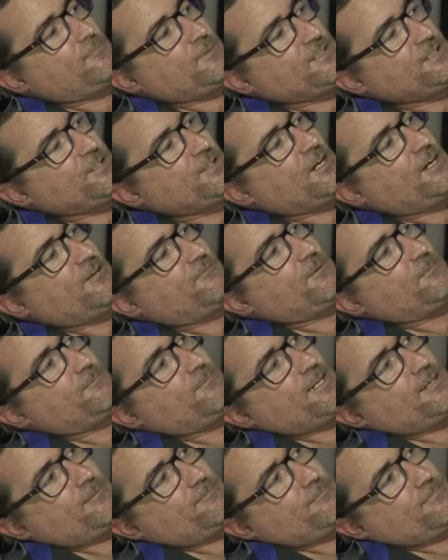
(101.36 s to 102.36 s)
when you go over a
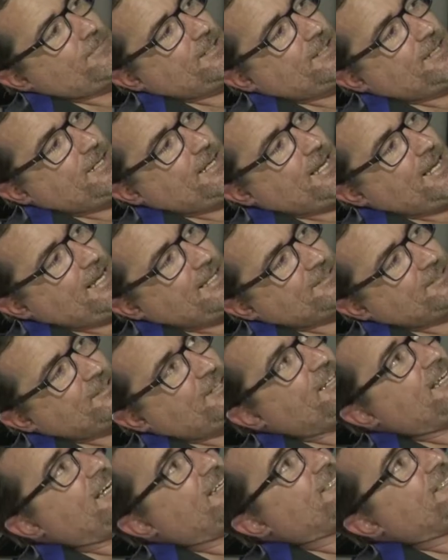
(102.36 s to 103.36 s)
bump, it's
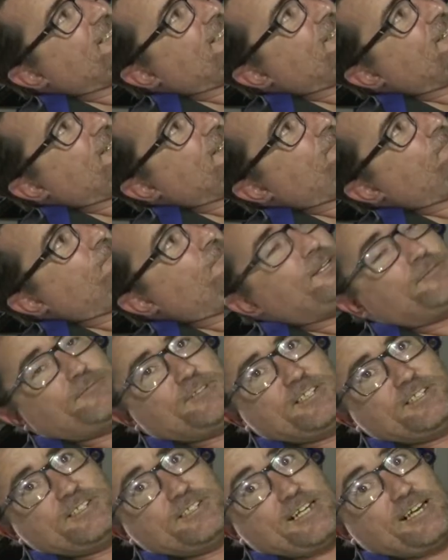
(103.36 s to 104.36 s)
not actually going to
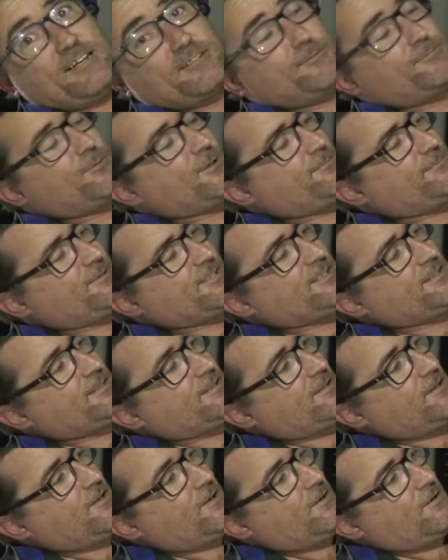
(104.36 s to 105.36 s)
pivot this shackle properly
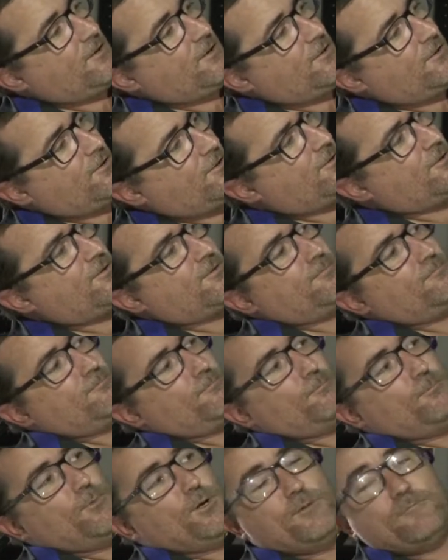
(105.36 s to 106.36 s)
or
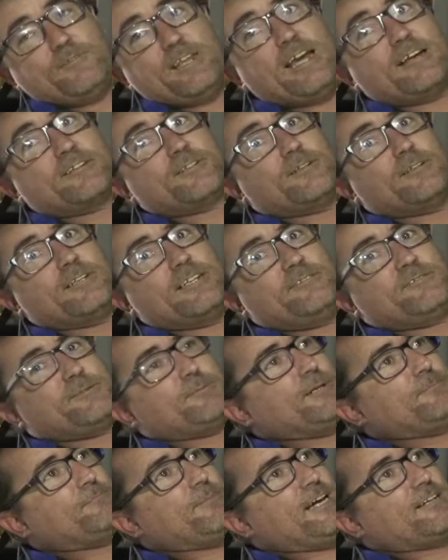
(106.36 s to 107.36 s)
move the actual leaf
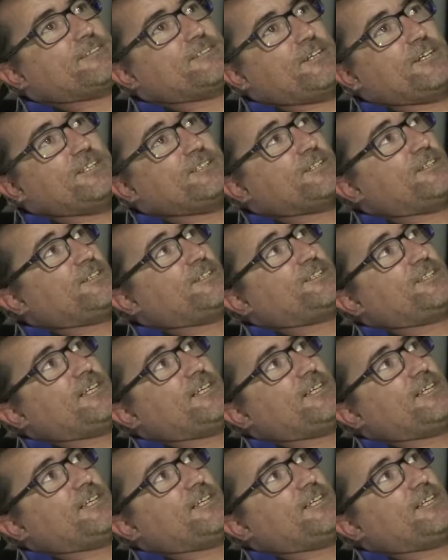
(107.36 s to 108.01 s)
spring pack. So it's going to